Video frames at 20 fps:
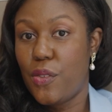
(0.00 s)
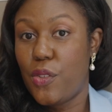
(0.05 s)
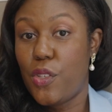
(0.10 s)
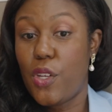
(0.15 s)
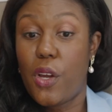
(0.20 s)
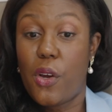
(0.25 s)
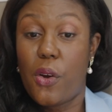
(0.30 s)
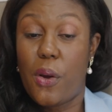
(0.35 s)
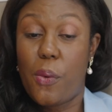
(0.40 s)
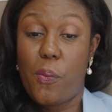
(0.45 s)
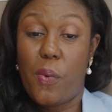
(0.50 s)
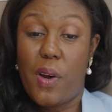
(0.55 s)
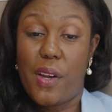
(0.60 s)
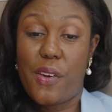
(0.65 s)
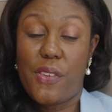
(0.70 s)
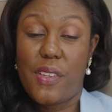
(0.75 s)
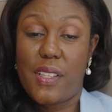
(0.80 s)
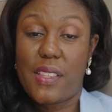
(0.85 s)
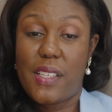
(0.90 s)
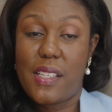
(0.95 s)
Yeah,
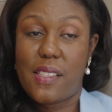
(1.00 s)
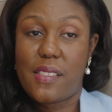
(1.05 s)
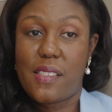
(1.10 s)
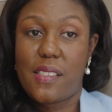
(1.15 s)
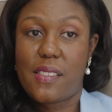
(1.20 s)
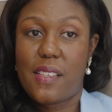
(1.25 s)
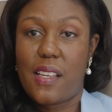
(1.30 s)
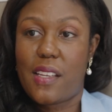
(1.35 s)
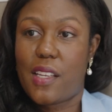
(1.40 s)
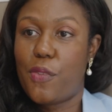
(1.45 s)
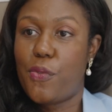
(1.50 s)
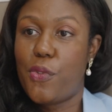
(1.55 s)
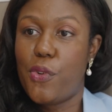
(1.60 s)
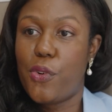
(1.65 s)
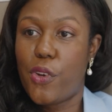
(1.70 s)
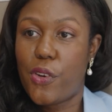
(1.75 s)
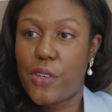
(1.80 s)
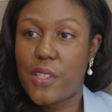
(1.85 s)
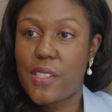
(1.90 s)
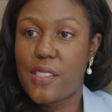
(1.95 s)
one of the things is like if you
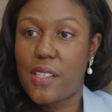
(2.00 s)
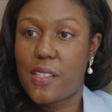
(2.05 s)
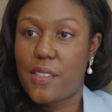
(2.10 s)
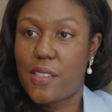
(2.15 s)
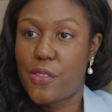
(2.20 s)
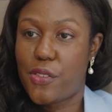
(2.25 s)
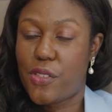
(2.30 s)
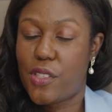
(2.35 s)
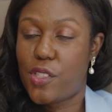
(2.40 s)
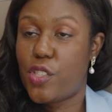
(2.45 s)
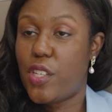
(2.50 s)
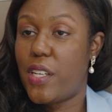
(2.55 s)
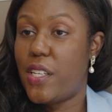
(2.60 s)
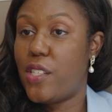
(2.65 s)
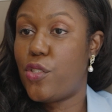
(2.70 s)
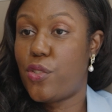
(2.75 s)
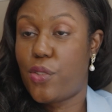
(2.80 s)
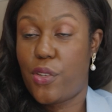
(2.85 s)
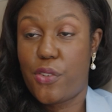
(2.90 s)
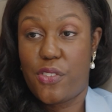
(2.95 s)
notice that there's a
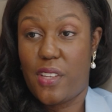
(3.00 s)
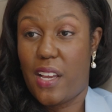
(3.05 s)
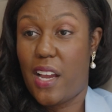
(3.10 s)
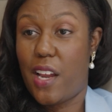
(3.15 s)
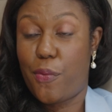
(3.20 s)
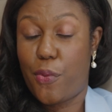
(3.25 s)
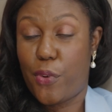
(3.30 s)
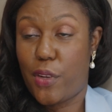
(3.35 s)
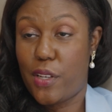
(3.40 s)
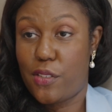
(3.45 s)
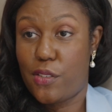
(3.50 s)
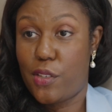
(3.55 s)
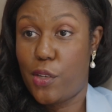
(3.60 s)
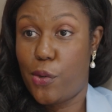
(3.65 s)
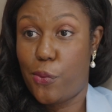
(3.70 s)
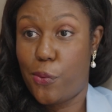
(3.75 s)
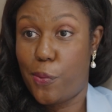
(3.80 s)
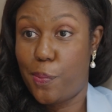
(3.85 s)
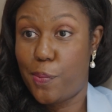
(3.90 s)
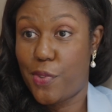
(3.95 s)
change, there's advocacy
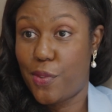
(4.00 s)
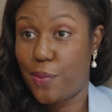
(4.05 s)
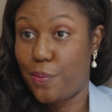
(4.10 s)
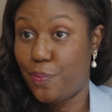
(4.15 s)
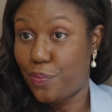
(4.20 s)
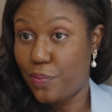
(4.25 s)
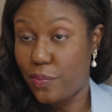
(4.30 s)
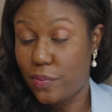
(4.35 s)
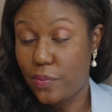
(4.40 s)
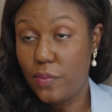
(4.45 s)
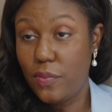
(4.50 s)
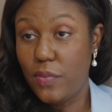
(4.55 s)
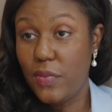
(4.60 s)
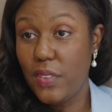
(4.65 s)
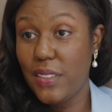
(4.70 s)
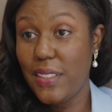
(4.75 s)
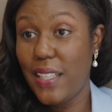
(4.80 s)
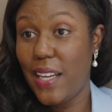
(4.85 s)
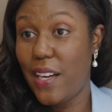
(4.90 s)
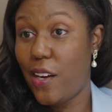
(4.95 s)
groups
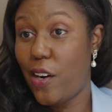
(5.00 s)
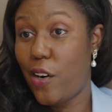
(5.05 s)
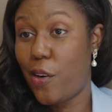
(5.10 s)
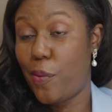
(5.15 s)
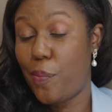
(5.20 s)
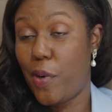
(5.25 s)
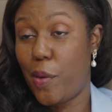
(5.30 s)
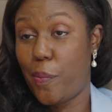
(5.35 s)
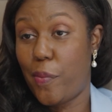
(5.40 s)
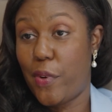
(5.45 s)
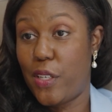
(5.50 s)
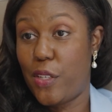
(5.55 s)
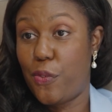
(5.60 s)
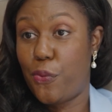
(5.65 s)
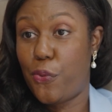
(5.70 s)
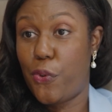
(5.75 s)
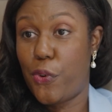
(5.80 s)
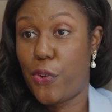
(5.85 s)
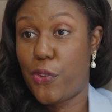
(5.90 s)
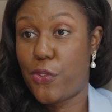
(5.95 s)
that are primarily
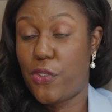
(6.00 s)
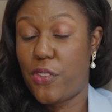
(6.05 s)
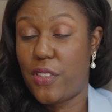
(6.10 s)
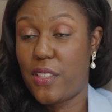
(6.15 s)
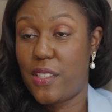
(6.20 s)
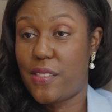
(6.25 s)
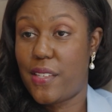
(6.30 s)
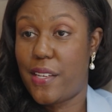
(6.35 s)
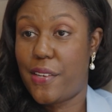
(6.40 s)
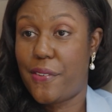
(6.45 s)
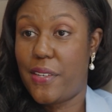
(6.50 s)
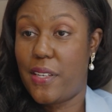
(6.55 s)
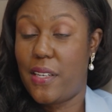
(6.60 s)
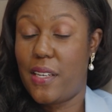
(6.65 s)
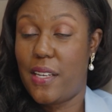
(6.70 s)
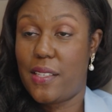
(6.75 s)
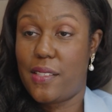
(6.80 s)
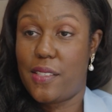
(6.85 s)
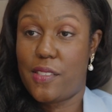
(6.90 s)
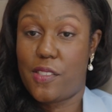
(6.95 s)
focused on this area,
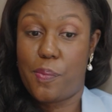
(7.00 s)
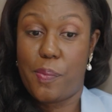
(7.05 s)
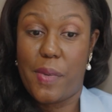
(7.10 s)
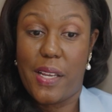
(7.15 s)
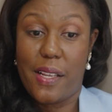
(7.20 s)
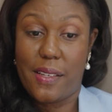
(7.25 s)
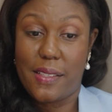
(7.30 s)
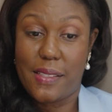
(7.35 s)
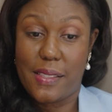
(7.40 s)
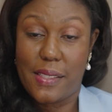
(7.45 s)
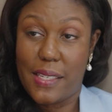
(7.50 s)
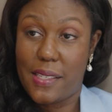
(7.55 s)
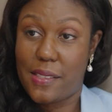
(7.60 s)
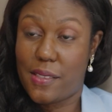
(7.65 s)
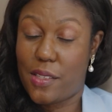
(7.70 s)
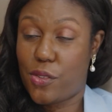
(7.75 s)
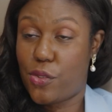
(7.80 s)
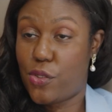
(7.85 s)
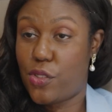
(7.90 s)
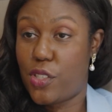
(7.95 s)
like the Smell and
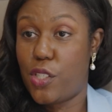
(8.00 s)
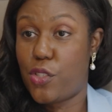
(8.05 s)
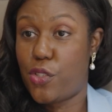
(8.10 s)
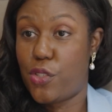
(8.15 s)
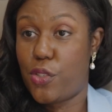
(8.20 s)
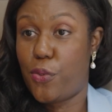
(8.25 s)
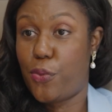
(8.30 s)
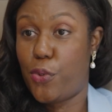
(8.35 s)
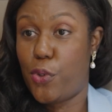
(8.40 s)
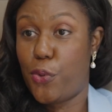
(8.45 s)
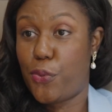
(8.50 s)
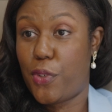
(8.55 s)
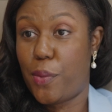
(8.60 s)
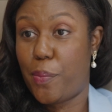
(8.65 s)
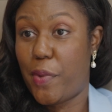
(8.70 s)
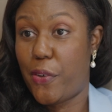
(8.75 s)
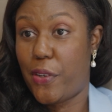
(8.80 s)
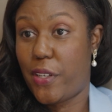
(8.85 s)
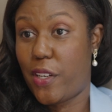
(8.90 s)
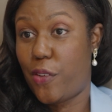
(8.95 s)
Taste Association of North
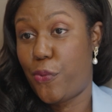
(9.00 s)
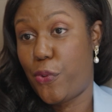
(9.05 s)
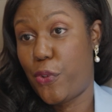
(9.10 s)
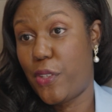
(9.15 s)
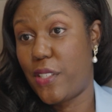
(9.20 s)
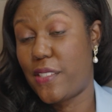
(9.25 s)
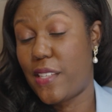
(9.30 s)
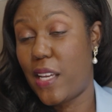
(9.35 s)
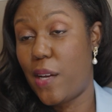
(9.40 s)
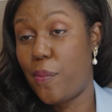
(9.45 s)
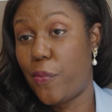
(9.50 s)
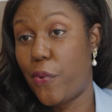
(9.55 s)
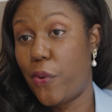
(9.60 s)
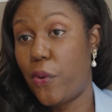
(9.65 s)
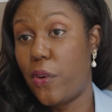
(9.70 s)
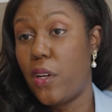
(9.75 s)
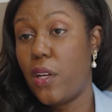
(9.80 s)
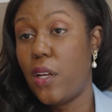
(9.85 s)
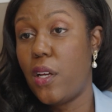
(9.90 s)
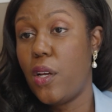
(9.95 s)
America, for
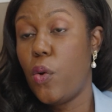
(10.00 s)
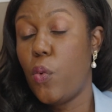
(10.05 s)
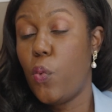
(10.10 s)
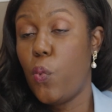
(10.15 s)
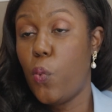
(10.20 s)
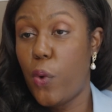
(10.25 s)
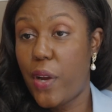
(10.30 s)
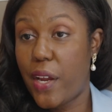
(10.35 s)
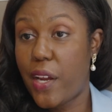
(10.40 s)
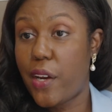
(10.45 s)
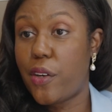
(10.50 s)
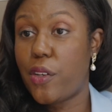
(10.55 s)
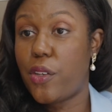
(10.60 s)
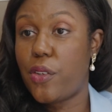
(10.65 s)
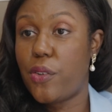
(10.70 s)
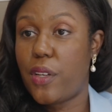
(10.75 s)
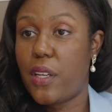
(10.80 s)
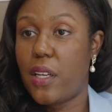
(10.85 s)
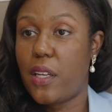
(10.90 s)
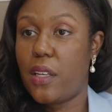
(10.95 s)
example, where
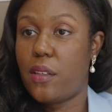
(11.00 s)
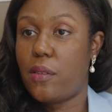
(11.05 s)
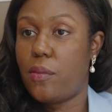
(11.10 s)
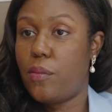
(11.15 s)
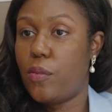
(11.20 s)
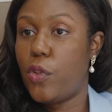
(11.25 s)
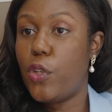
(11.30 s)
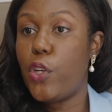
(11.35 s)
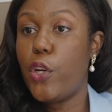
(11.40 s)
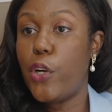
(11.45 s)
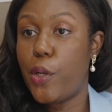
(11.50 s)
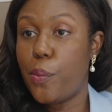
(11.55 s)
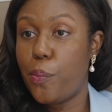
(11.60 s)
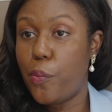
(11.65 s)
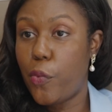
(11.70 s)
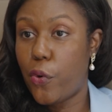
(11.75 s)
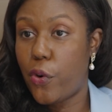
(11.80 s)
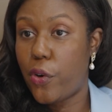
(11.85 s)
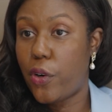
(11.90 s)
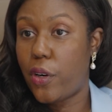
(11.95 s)
you can learn
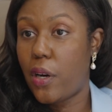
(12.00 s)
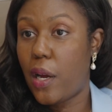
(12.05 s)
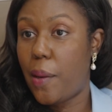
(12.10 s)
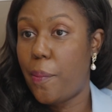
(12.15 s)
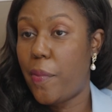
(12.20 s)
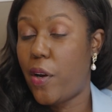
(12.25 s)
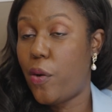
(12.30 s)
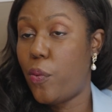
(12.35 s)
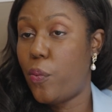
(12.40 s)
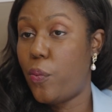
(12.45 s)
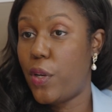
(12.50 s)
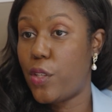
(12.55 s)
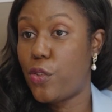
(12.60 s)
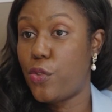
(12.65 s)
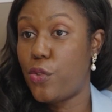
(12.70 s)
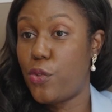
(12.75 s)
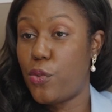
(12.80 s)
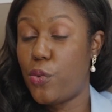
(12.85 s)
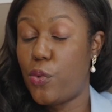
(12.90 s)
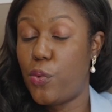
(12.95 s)
more about what
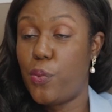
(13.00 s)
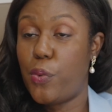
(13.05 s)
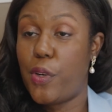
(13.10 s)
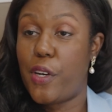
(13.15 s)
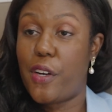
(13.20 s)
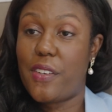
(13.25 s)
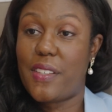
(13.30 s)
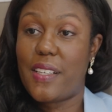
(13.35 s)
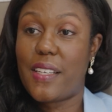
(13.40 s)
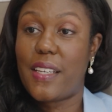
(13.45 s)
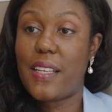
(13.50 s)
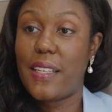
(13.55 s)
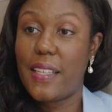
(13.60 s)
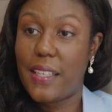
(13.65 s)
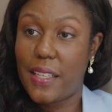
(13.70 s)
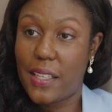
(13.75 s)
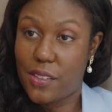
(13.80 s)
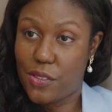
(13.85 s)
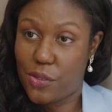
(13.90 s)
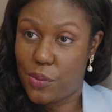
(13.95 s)
to do, where are the
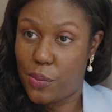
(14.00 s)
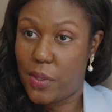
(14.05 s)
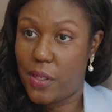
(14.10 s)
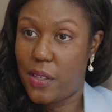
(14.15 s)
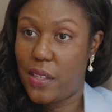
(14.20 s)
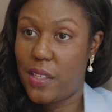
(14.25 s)
clinics where